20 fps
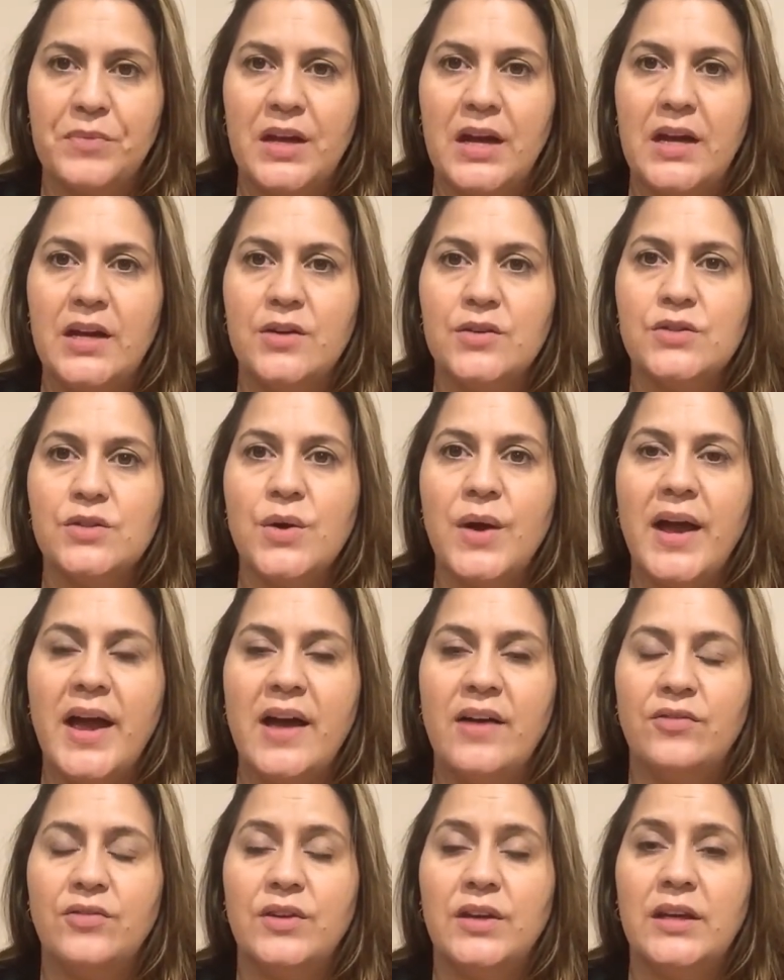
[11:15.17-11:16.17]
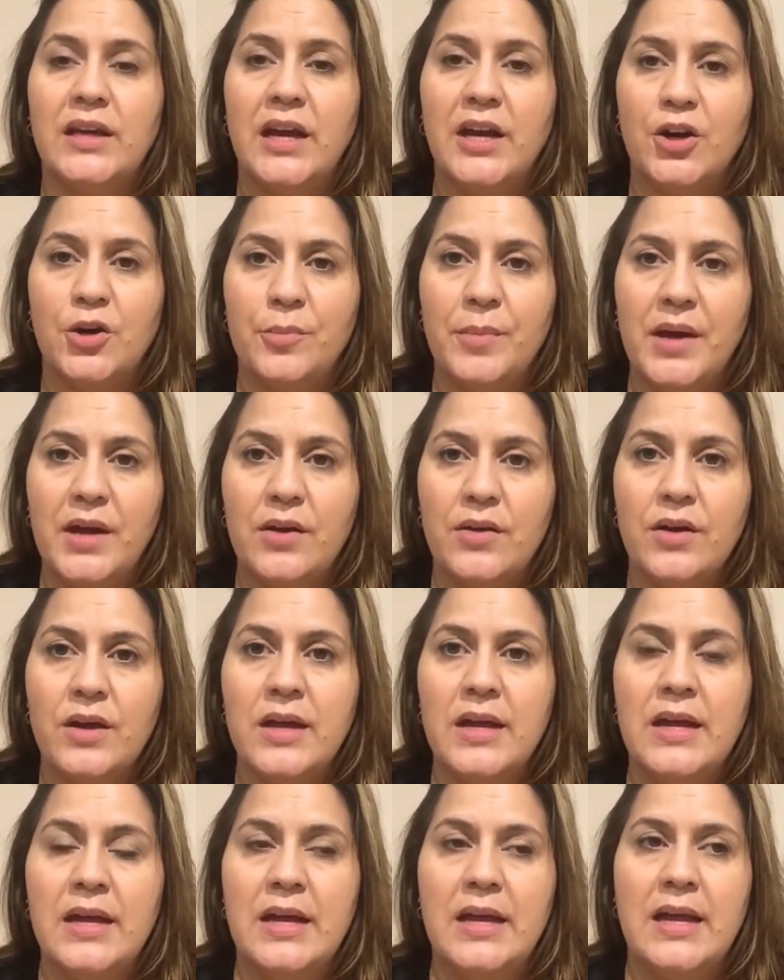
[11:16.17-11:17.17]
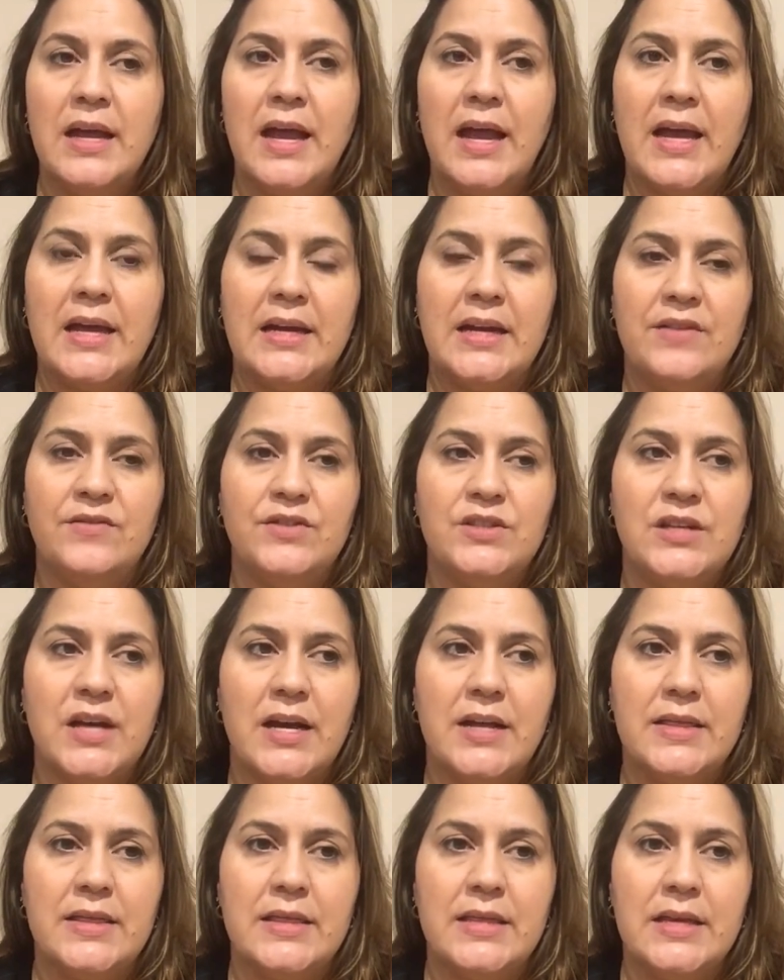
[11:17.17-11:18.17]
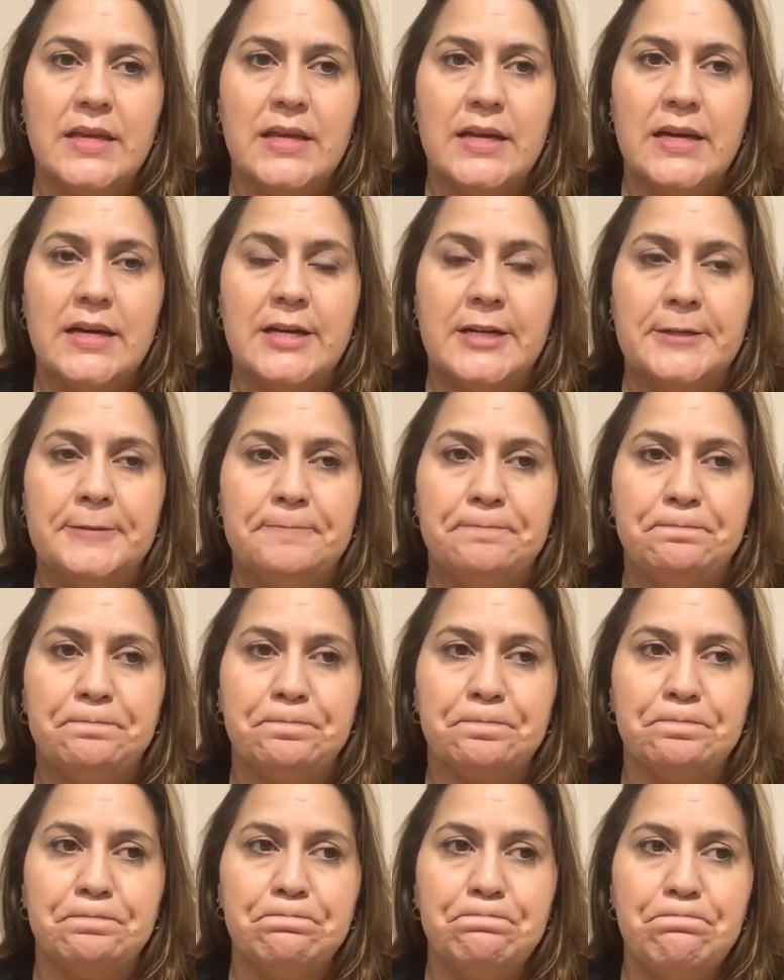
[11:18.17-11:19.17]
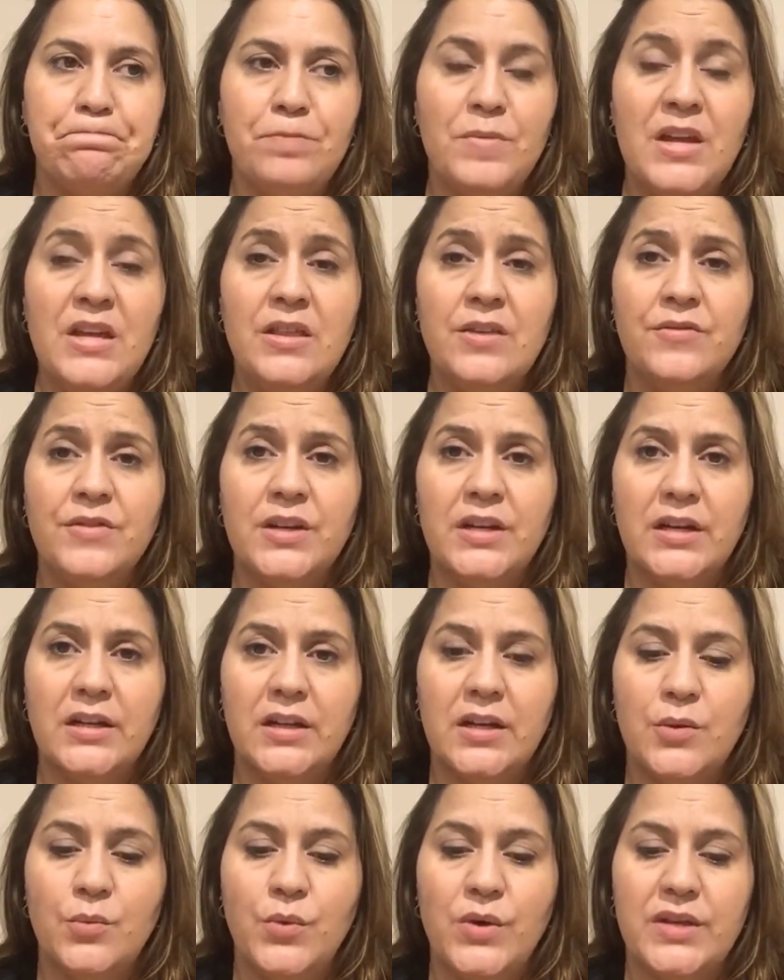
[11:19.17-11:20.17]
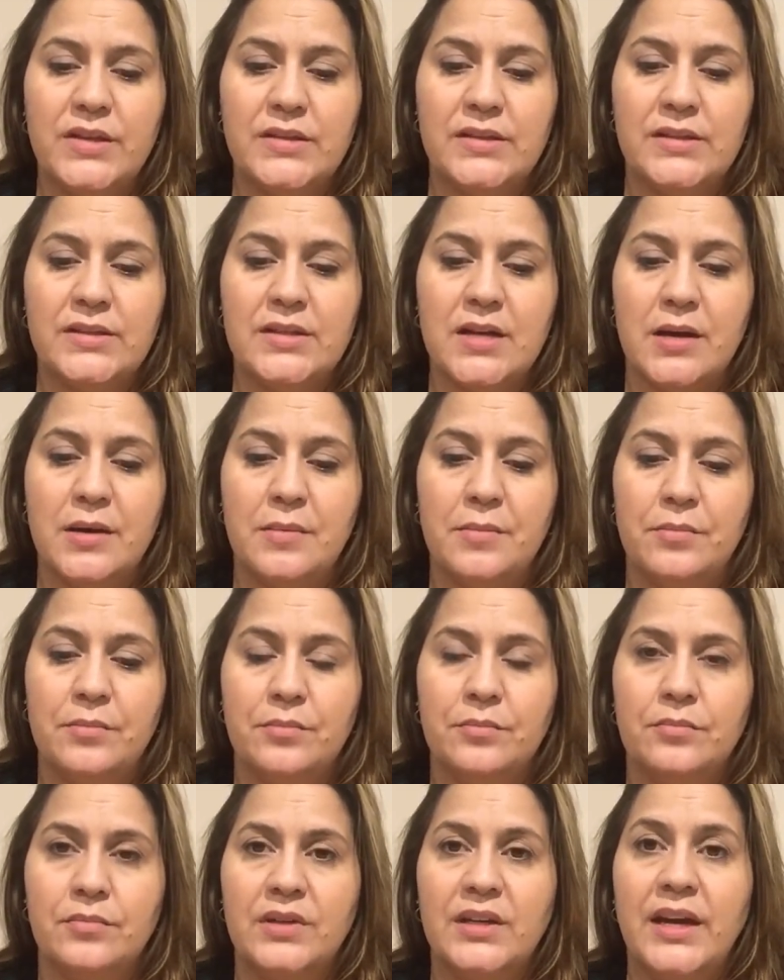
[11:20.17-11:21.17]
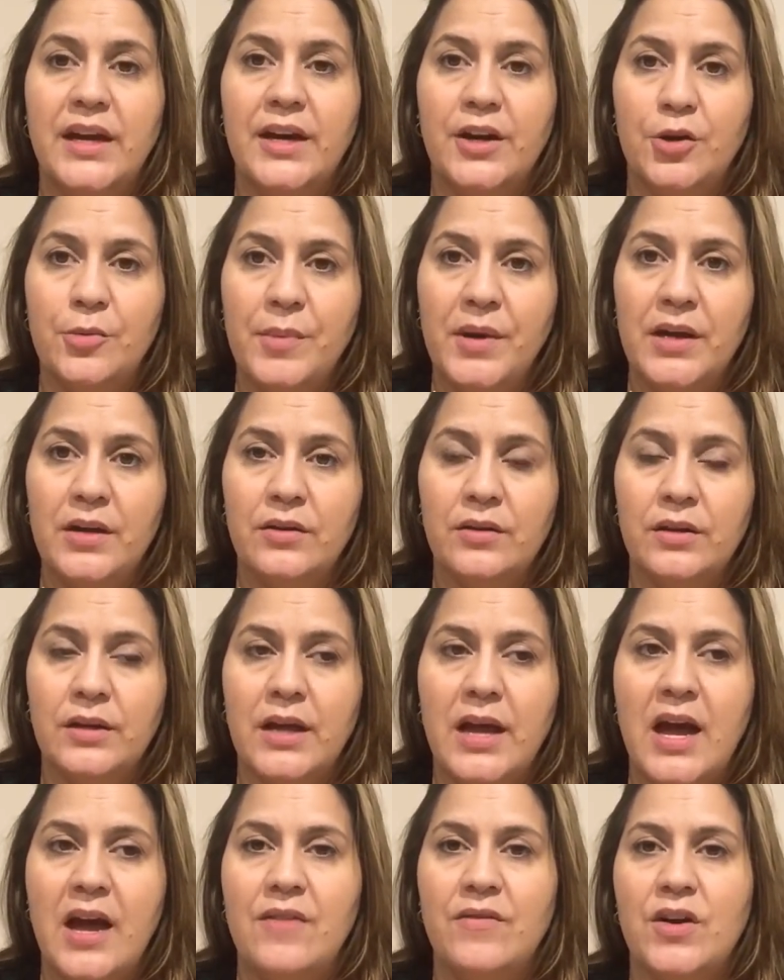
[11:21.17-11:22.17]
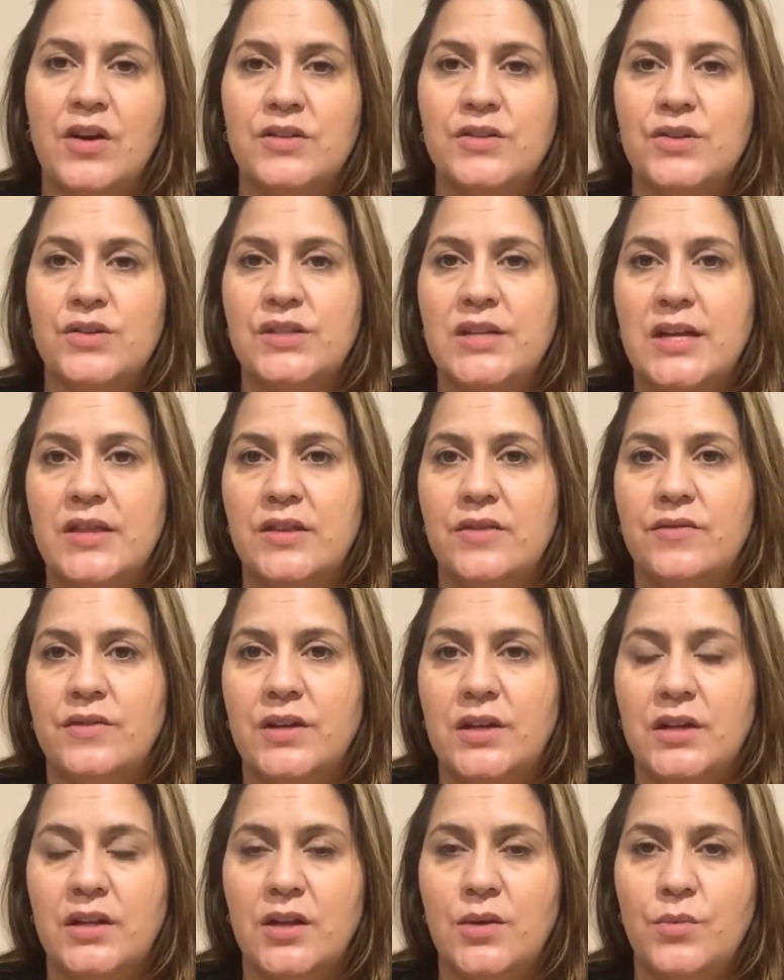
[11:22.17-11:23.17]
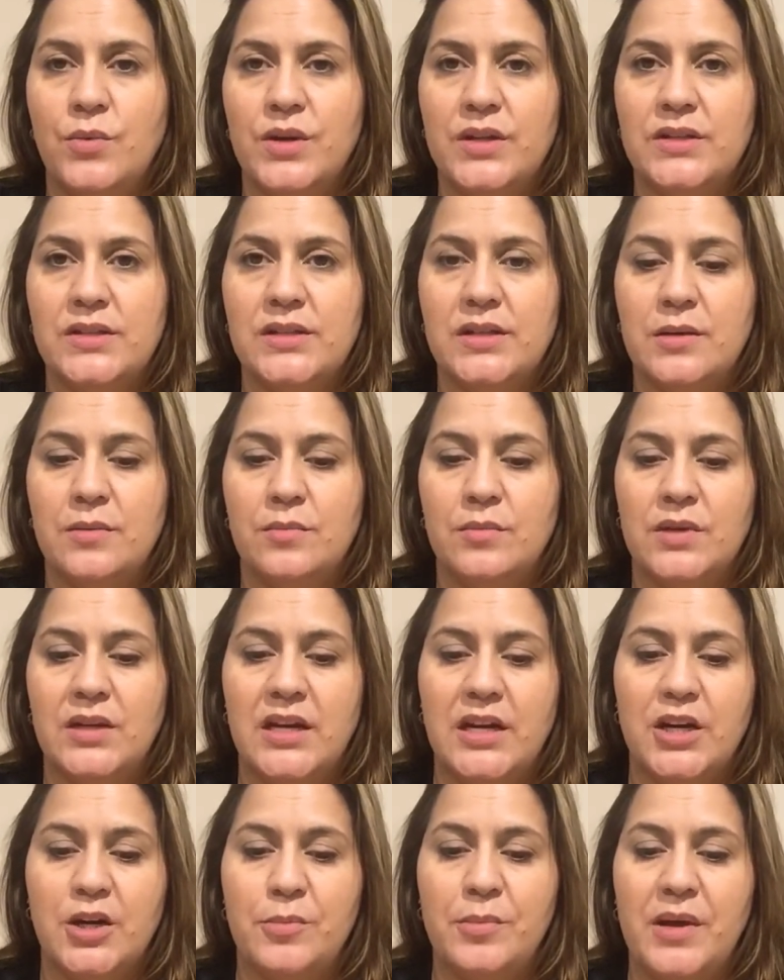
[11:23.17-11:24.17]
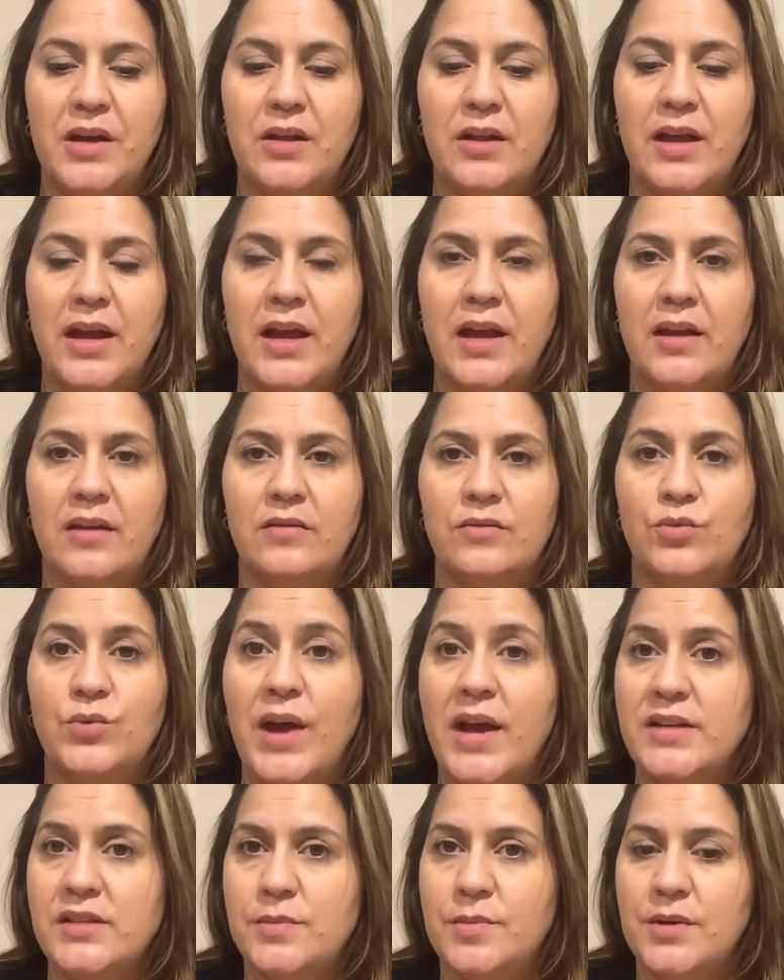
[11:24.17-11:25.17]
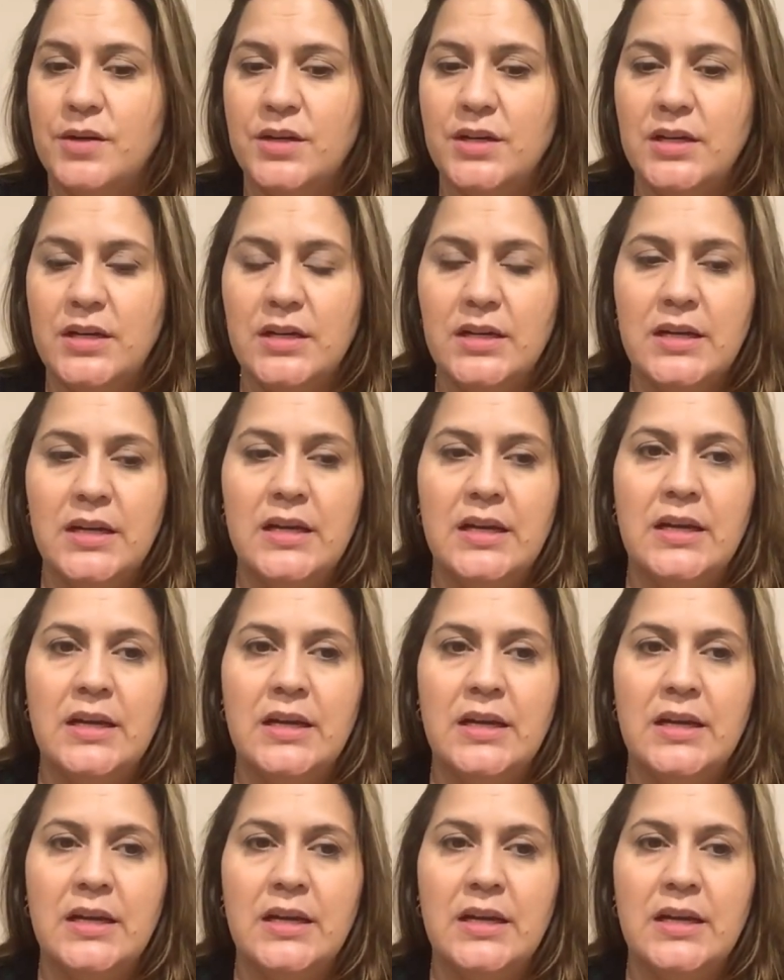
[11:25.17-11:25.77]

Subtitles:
I also have caramel, and I've done the vanilla with some caramel. I've also done the vanilla with some caramel and raspberry.